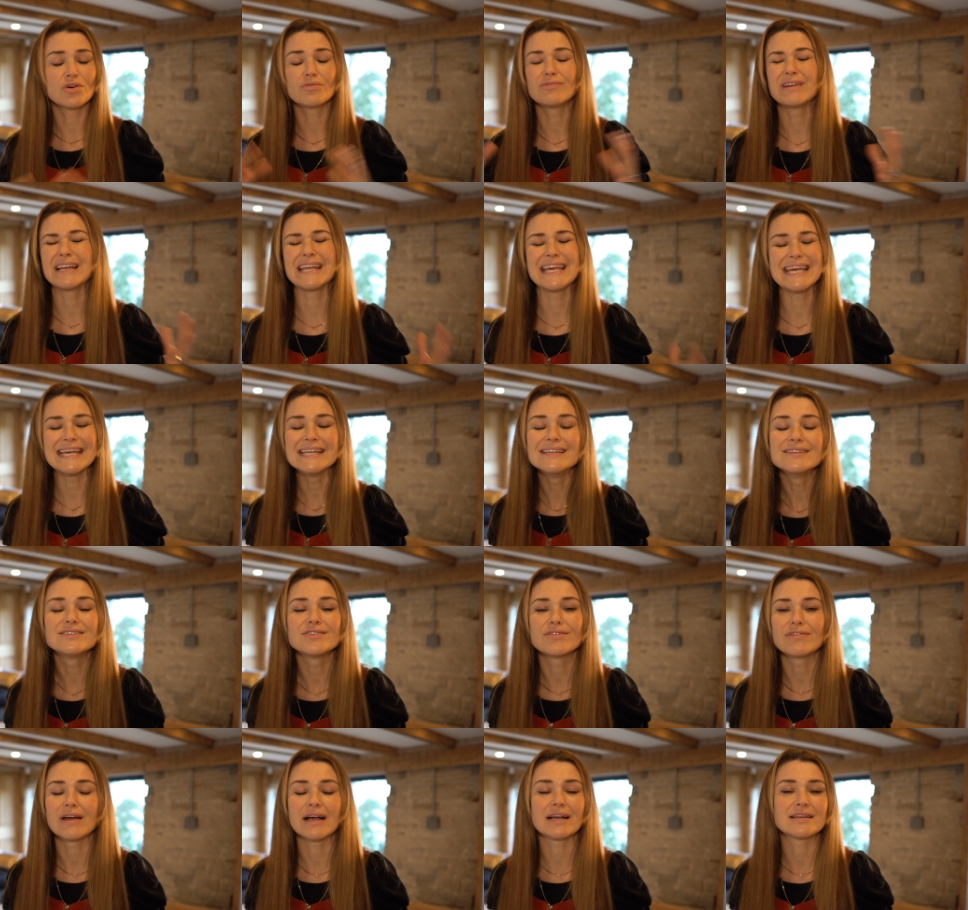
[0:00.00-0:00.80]
not really
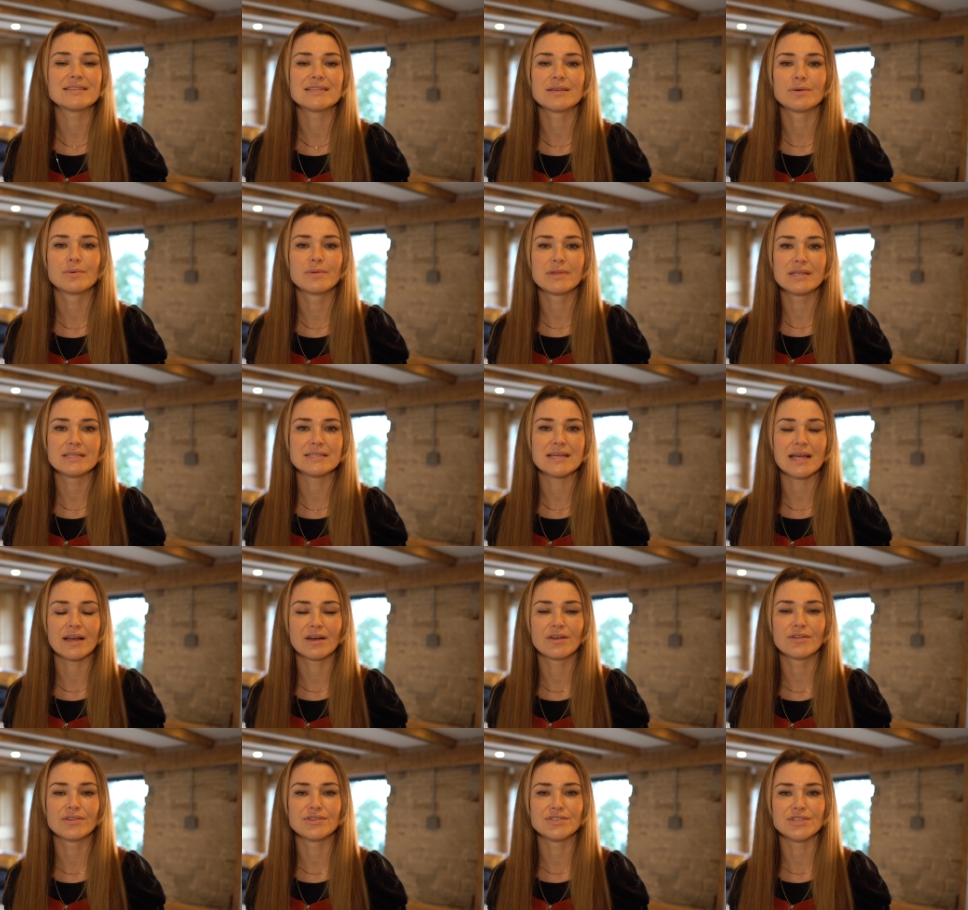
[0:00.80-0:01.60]
interacting with the
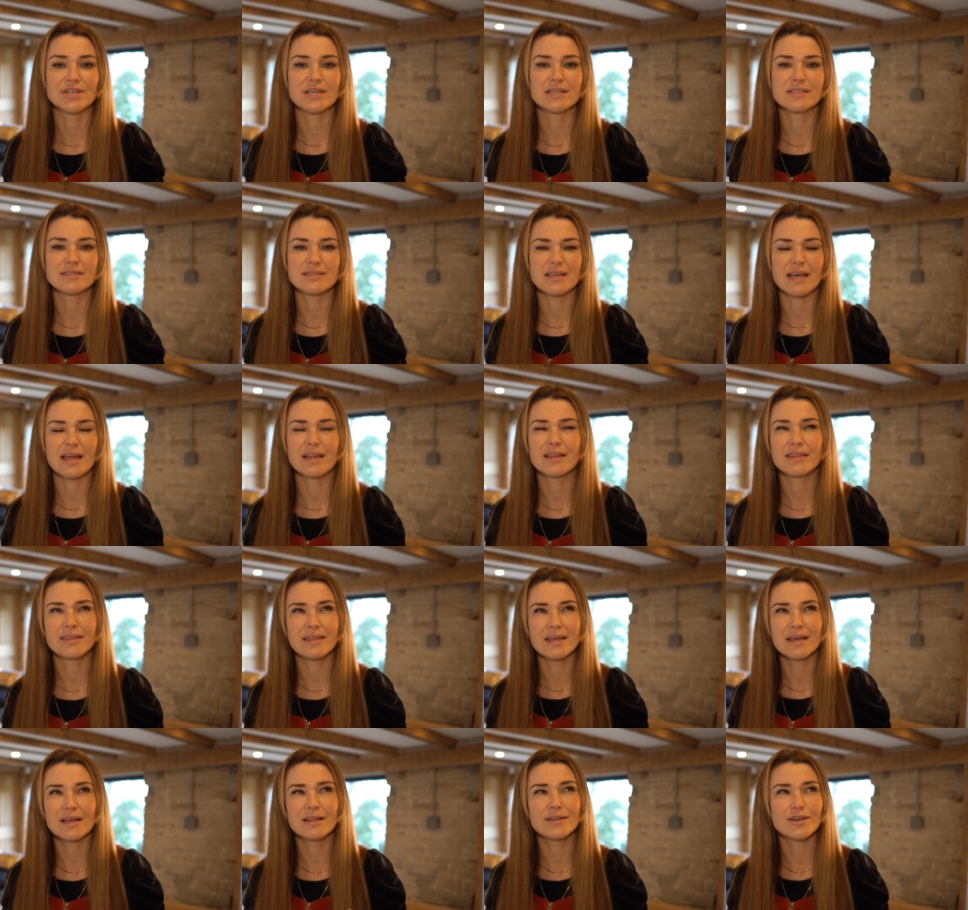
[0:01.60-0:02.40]
technology because I
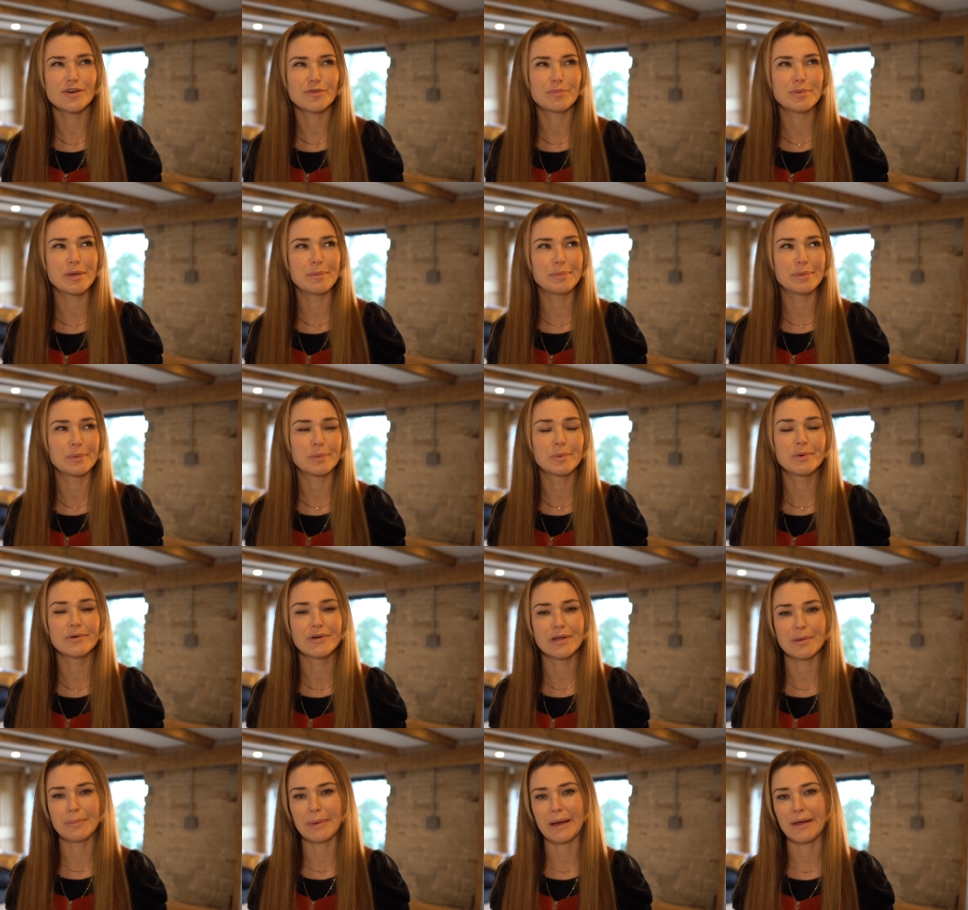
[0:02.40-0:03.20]
think a lot of people
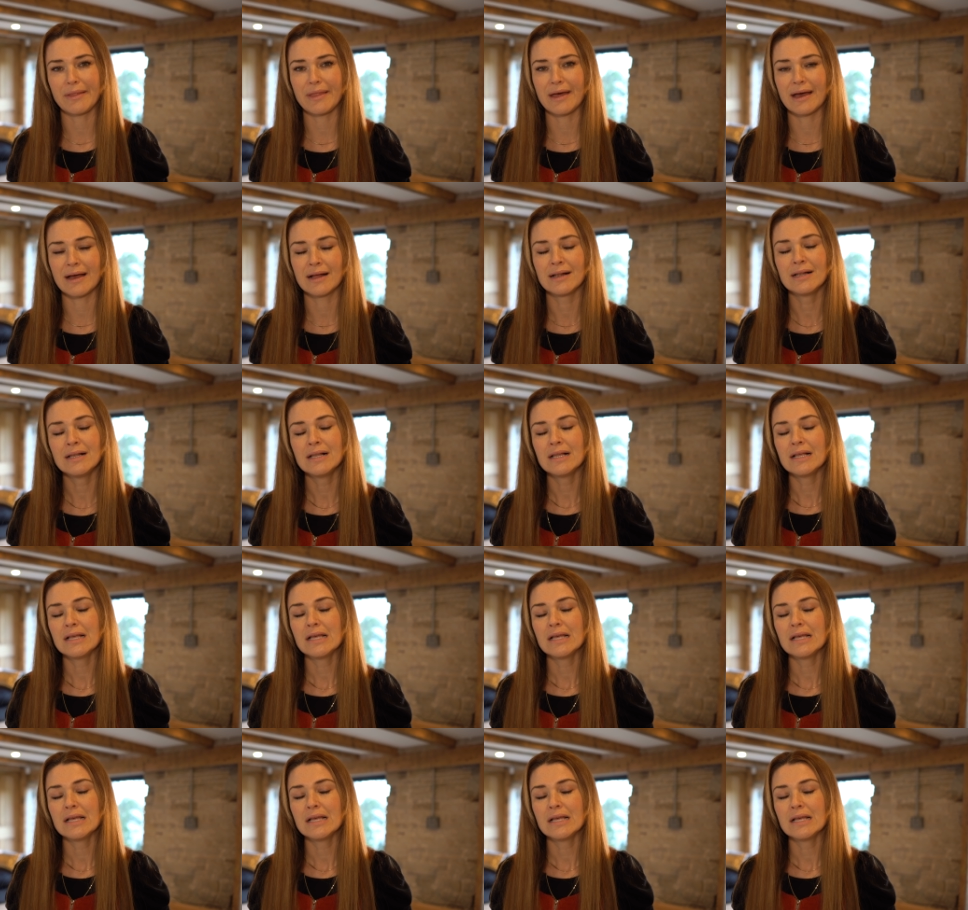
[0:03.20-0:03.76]
worry about that.